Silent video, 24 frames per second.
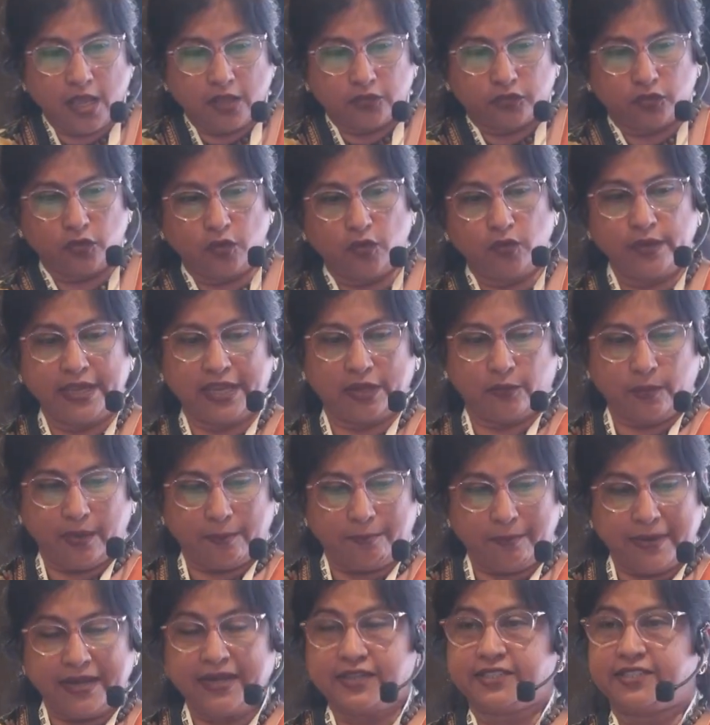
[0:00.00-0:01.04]
So
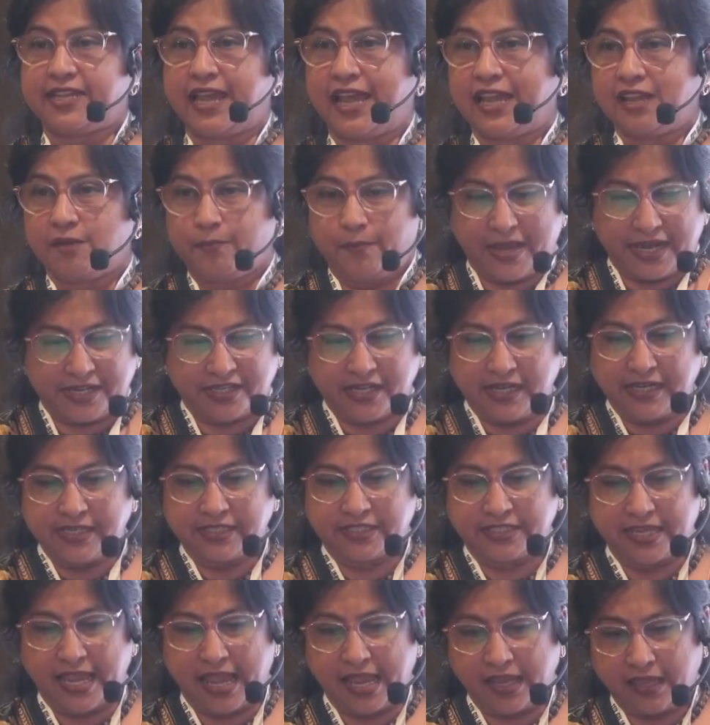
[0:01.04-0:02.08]
equipment check,
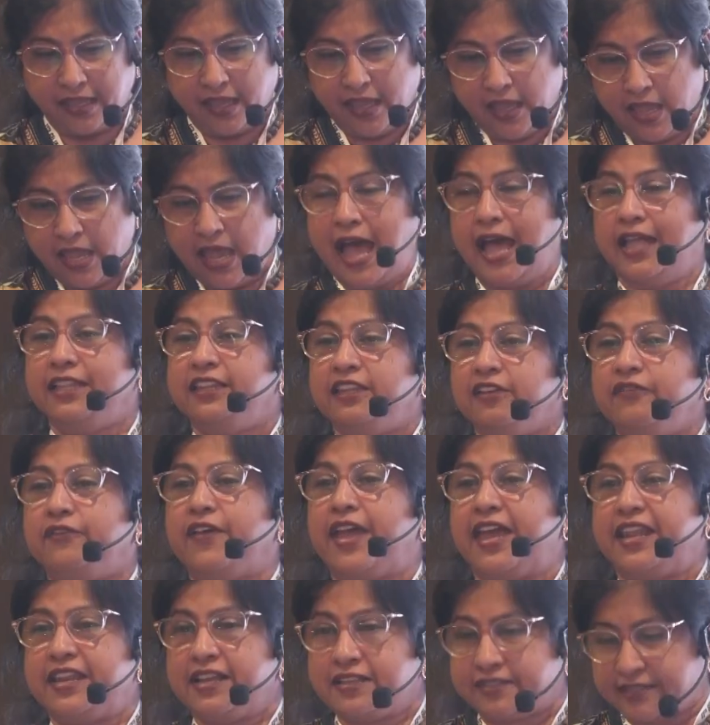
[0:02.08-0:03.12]
patient check, and the
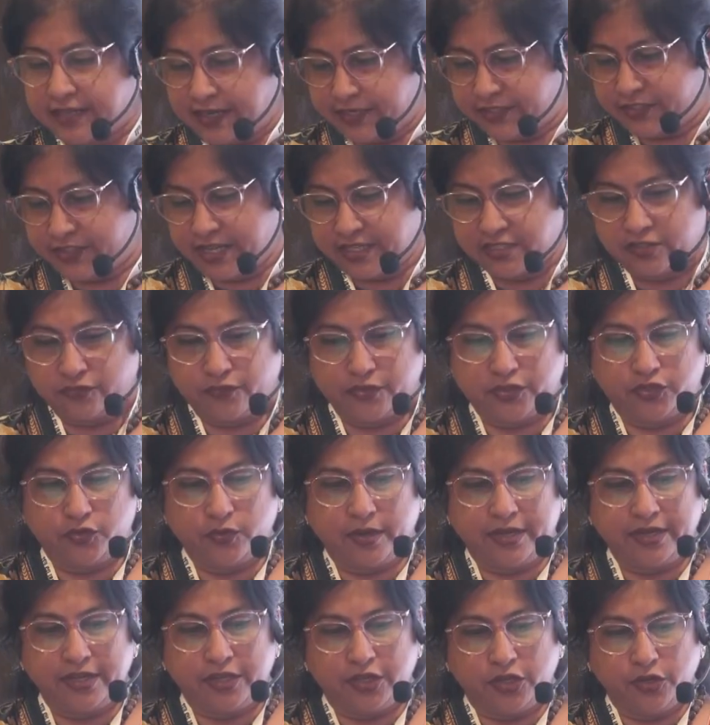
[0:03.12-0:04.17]
various adjuncts which
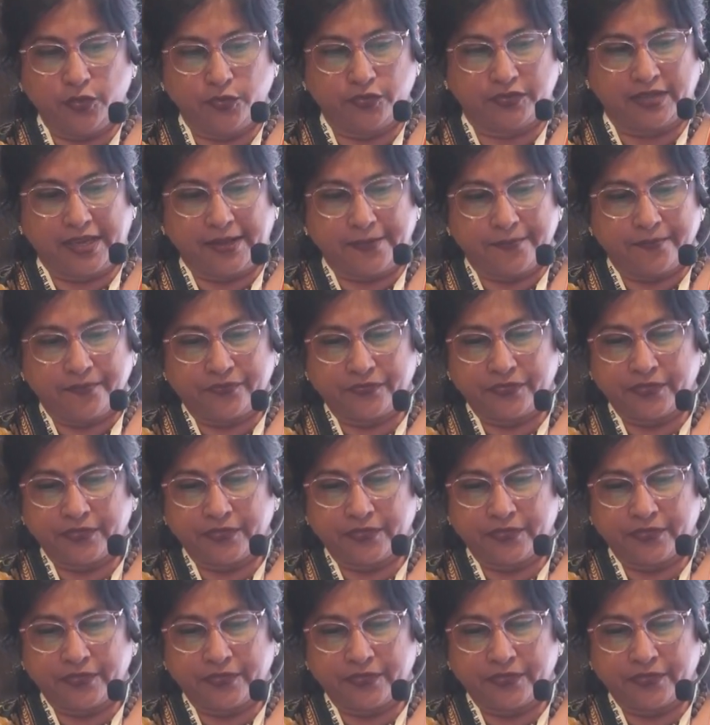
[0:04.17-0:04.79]
you are using.